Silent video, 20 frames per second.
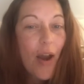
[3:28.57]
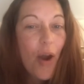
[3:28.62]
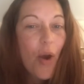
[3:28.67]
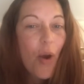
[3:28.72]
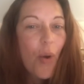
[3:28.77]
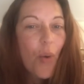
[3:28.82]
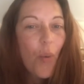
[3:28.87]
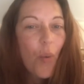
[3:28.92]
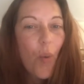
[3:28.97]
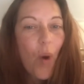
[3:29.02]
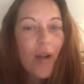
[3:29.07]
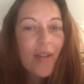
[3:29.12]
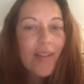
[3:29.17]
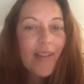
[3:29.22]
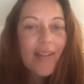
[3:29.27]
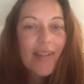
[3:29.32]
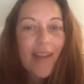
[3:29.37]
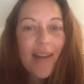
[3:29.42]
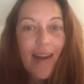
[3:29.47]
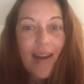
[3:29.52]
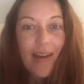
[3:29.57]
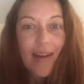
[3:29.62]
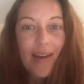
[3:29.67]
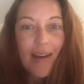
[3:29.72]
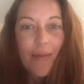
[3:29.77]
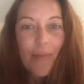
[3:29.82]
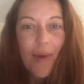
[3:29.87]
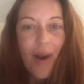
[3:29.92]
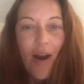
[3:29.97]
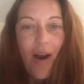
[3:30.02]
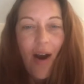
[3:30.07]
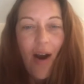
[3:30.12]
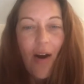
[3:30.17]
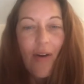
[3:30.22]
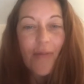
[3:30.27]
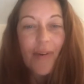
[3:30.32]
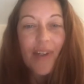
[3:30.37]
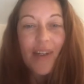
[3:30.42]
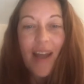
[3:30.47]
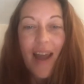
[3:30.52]
What's the name
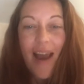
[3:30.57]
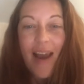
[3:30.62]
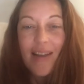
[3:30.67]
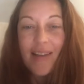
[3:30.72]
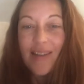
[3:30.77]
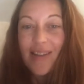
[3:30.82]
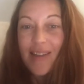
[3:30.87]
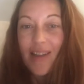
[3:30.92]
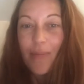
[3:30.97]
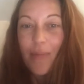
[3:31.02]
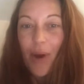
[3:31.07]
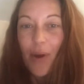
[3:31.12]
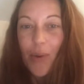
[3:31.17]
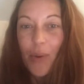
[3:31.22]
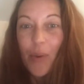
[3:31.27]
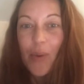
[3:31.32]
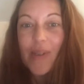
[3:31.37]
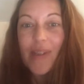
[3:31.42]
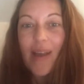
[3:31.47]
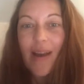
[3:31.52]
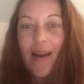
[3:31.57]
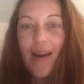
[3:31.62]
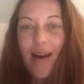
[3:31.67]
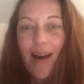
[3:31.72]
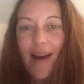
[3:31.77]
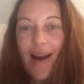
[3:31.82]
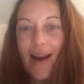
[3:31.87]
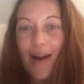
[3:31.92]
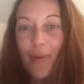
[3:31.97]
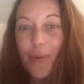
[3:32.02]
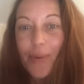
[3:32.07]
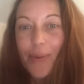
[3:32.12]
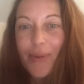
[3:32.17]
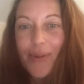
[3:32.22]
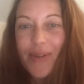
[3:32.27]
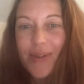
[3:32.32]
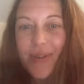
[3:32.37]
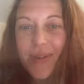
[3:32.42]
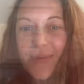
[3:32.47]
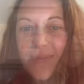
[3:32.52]
of an Eskimo's house?